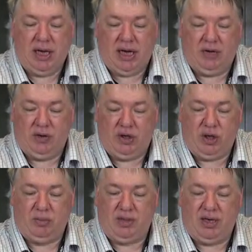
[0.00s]
and on the
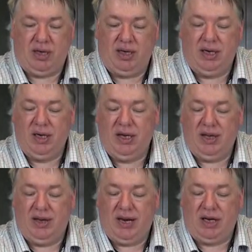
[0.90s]
top side
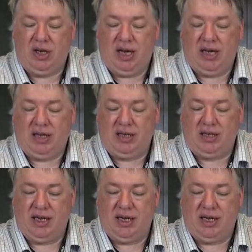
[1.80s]
there actually are little